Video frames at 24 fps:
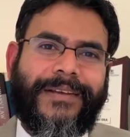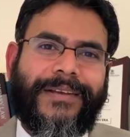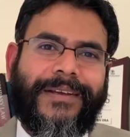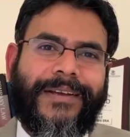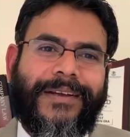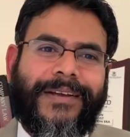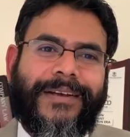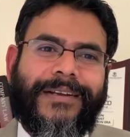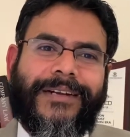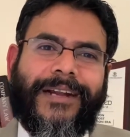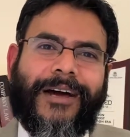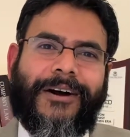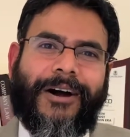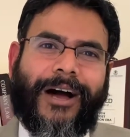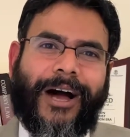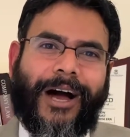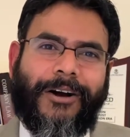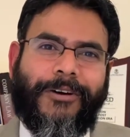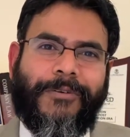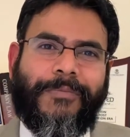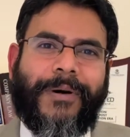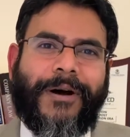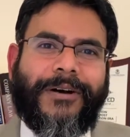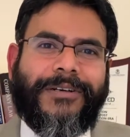Now,
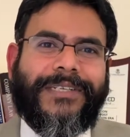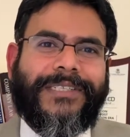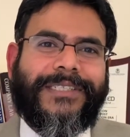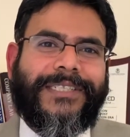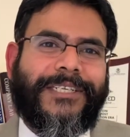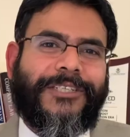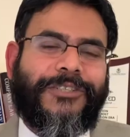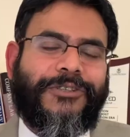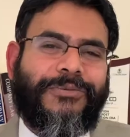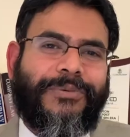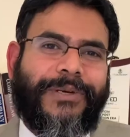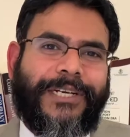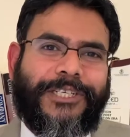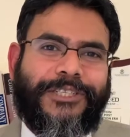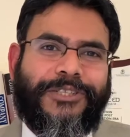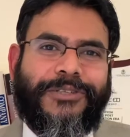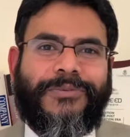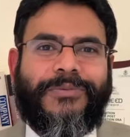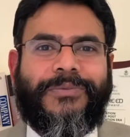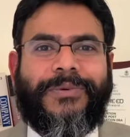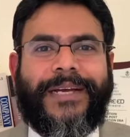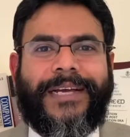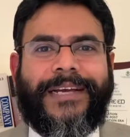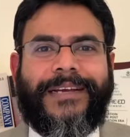how about a
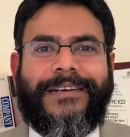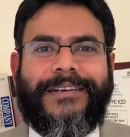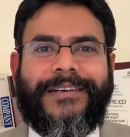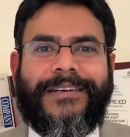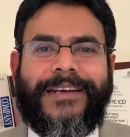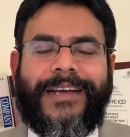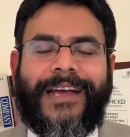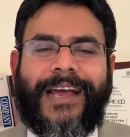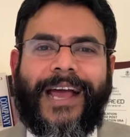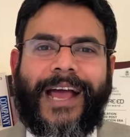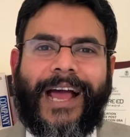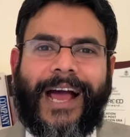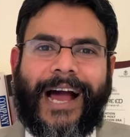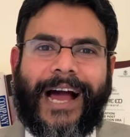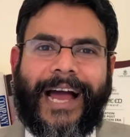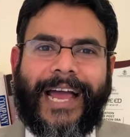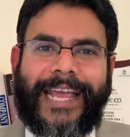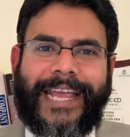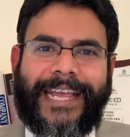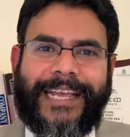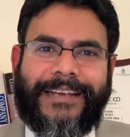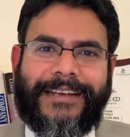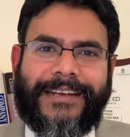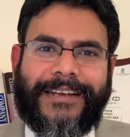situation where
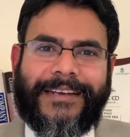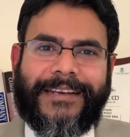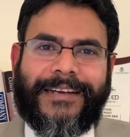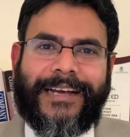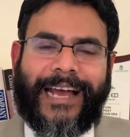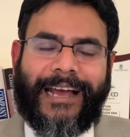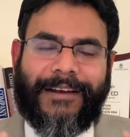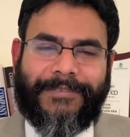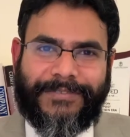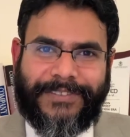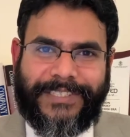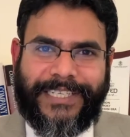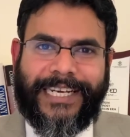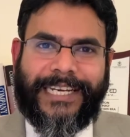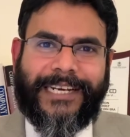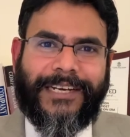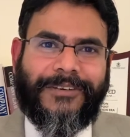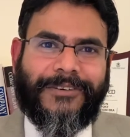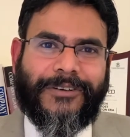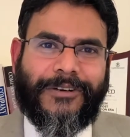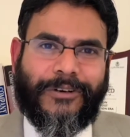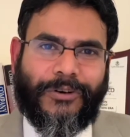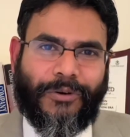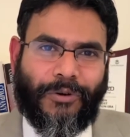I have taken
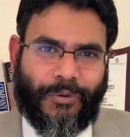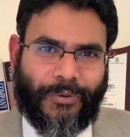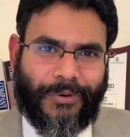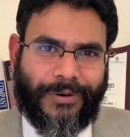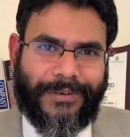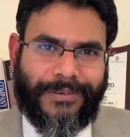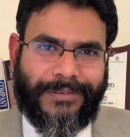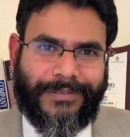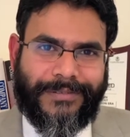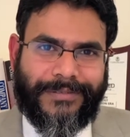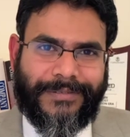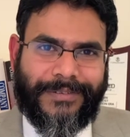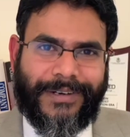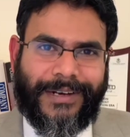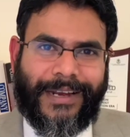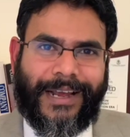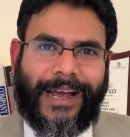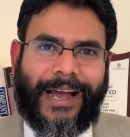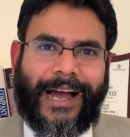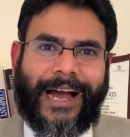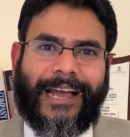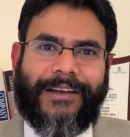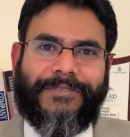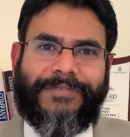a loan,
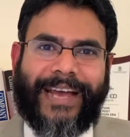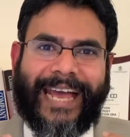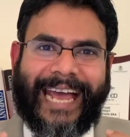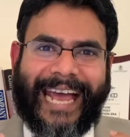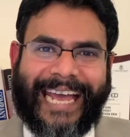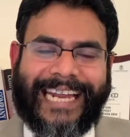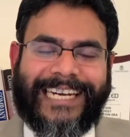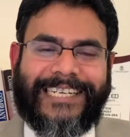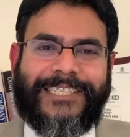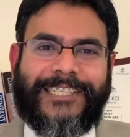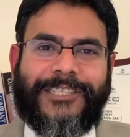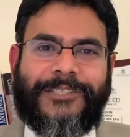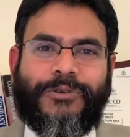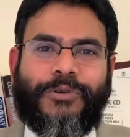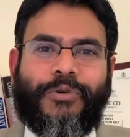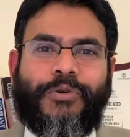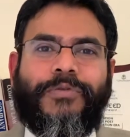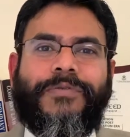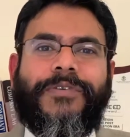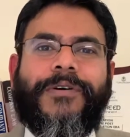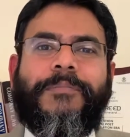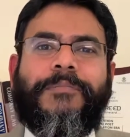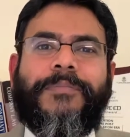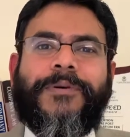I've handed
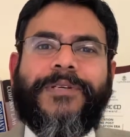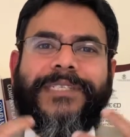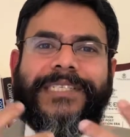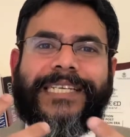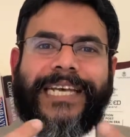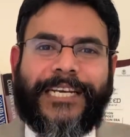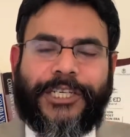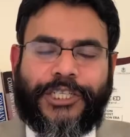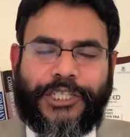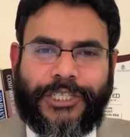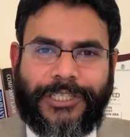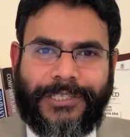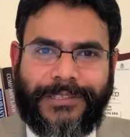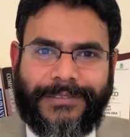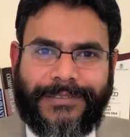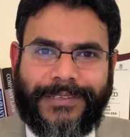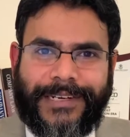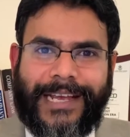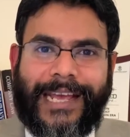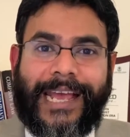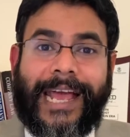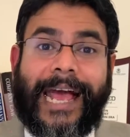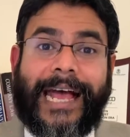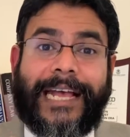over possession
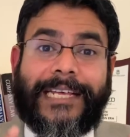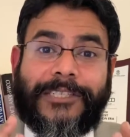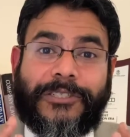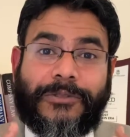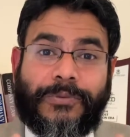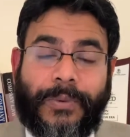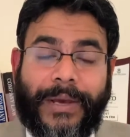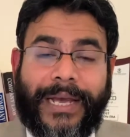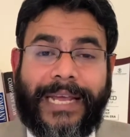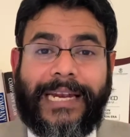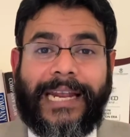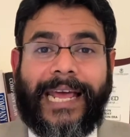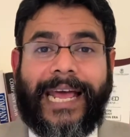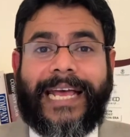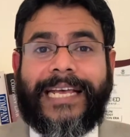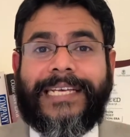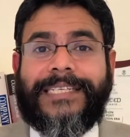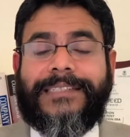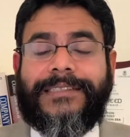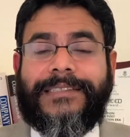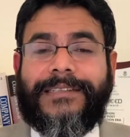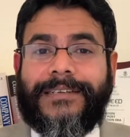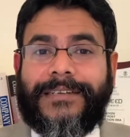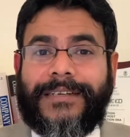as well as
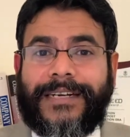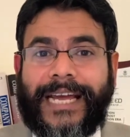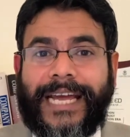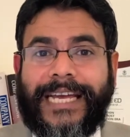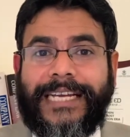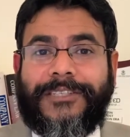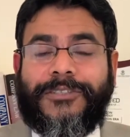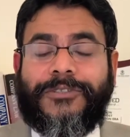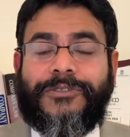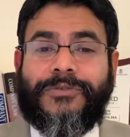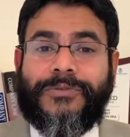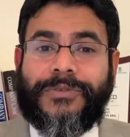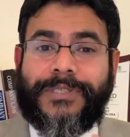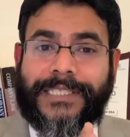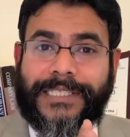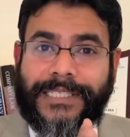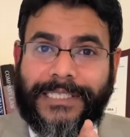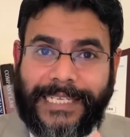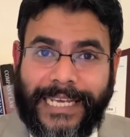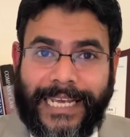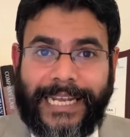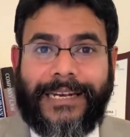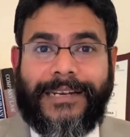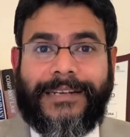the right to
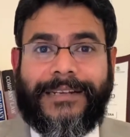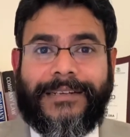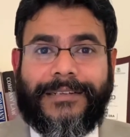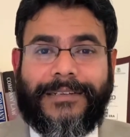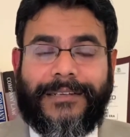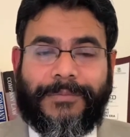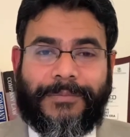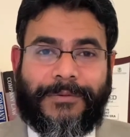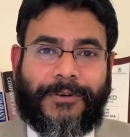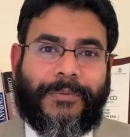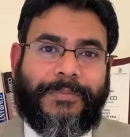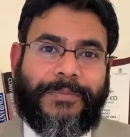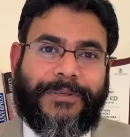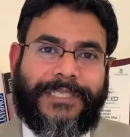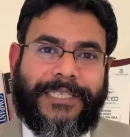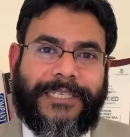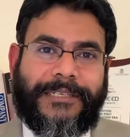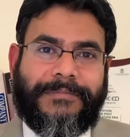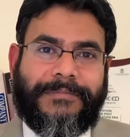sell the property?